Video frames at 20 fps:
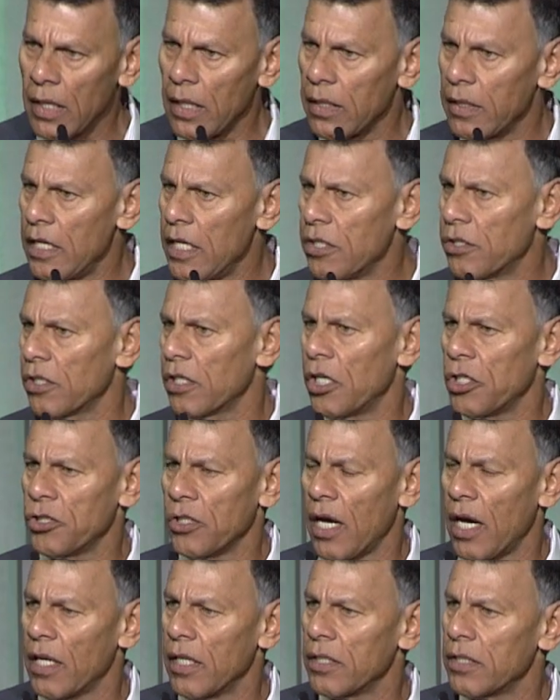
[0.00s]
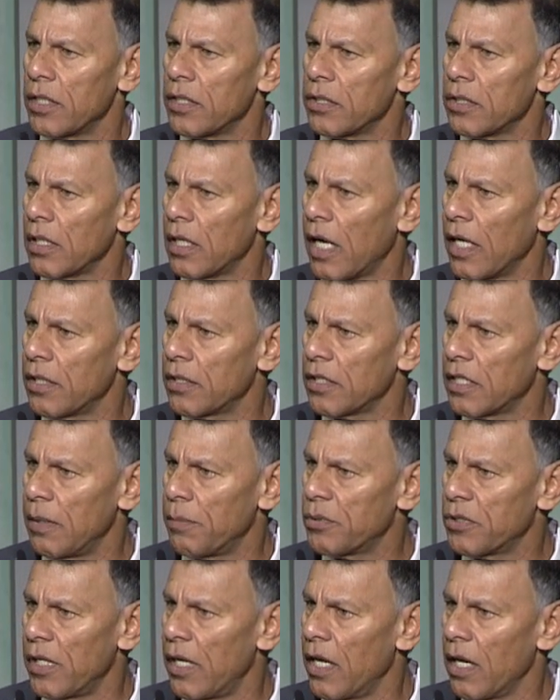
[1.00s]
These are the challenges. And I keep
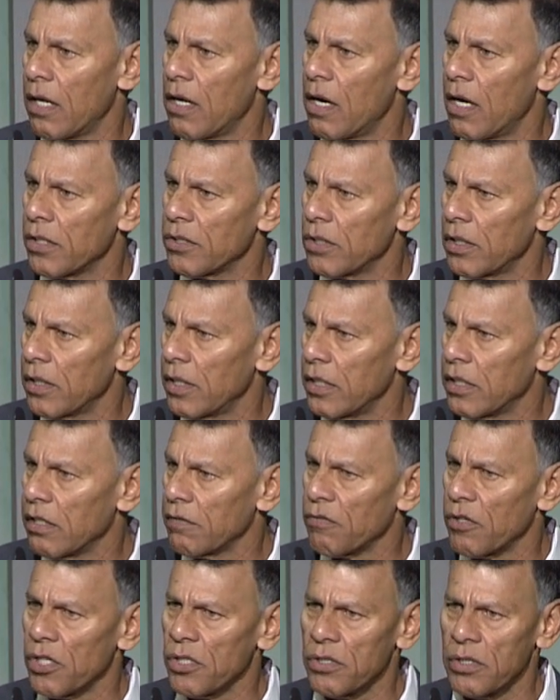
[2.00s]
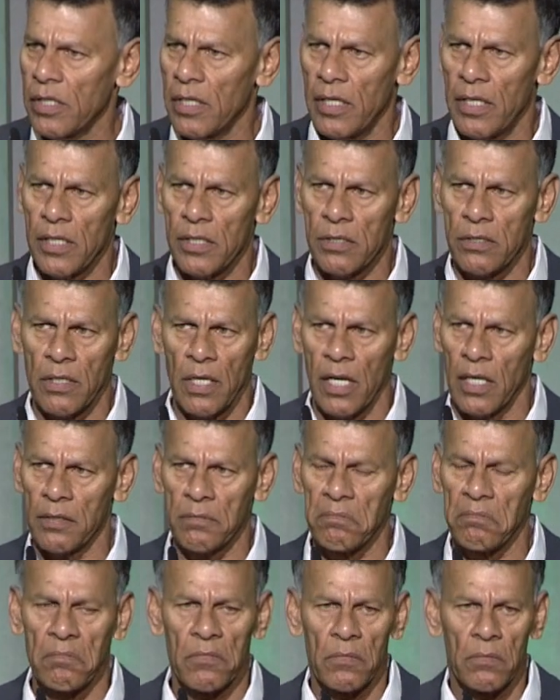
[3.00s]
saying constantly diversity is not
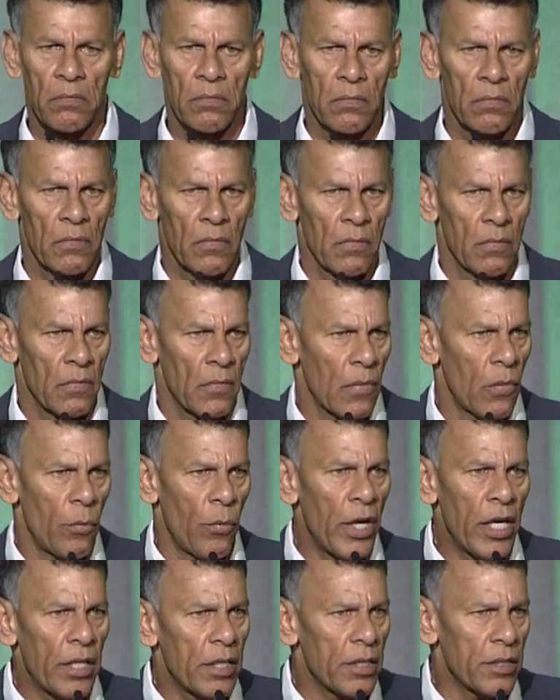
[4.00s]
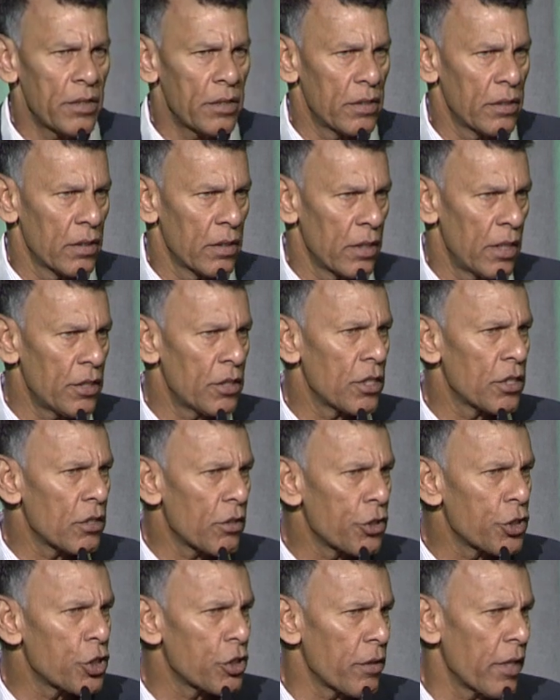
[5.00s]
a weakness, this is
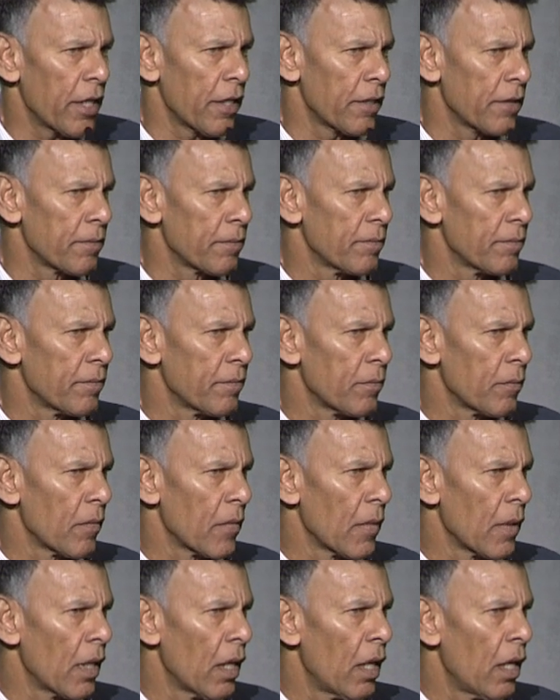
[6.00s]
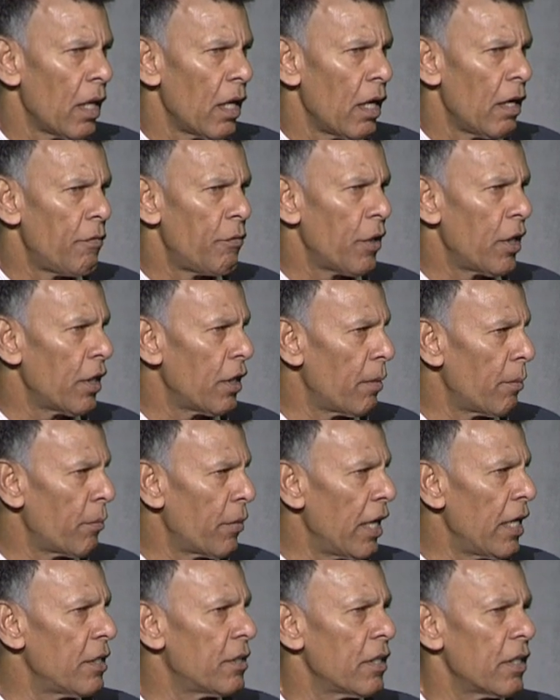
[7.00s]
our strength. If we can
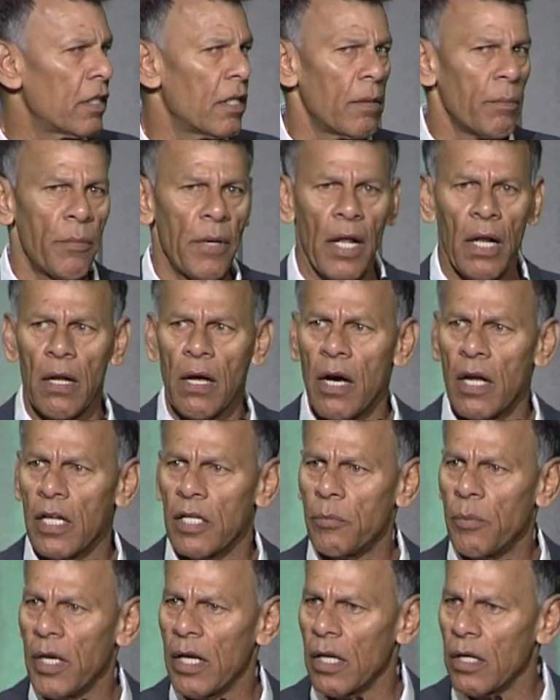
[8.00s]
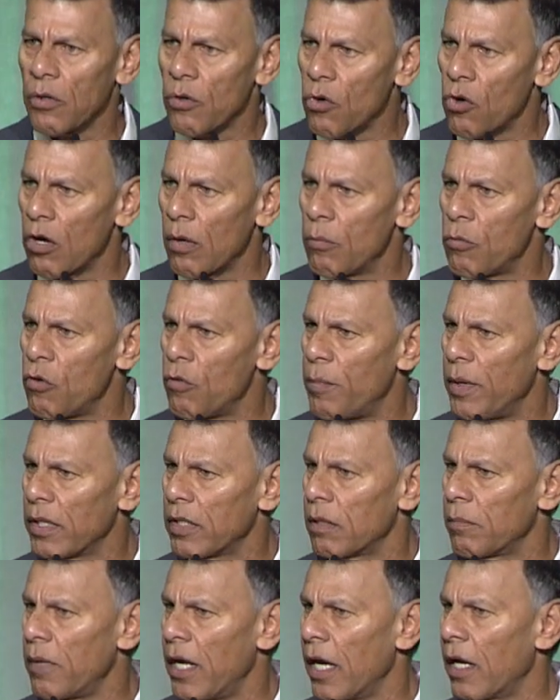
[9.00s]
embrace it and build on it, we can grow our movement
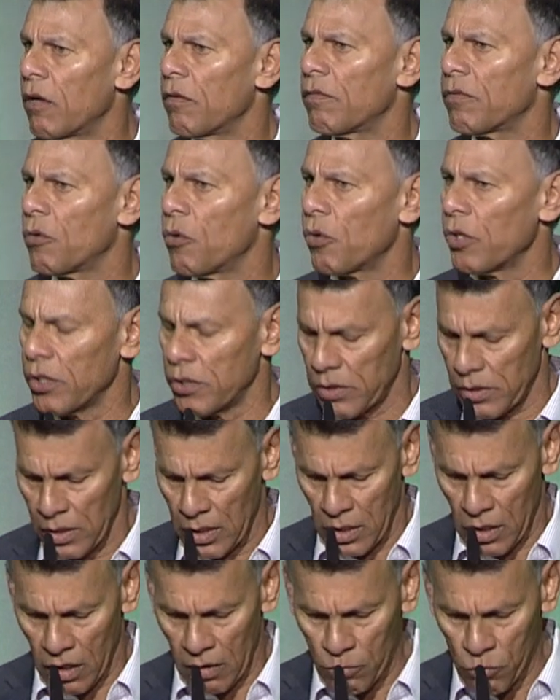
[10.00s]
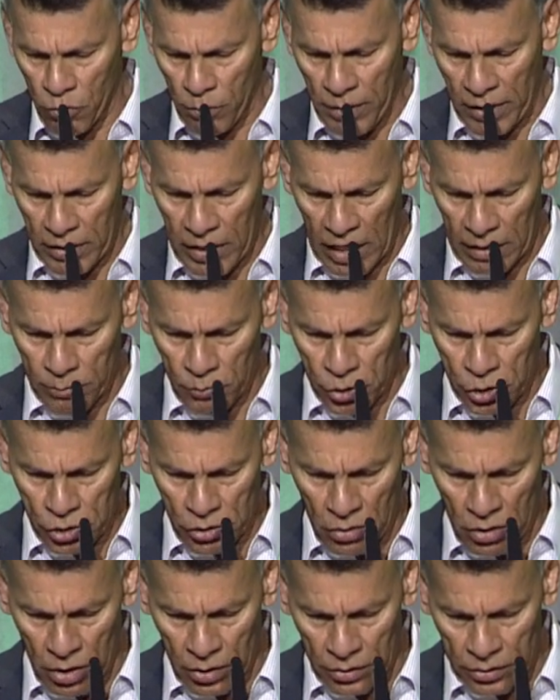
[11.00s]
and make, of course, our movement that much
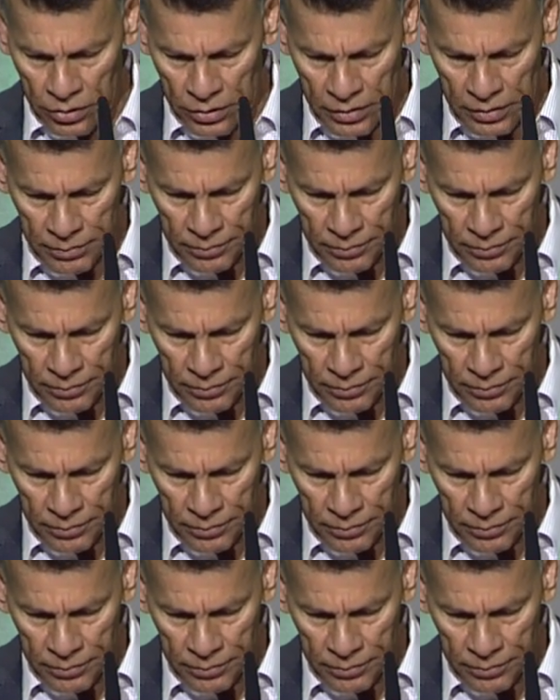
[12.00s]
stronger.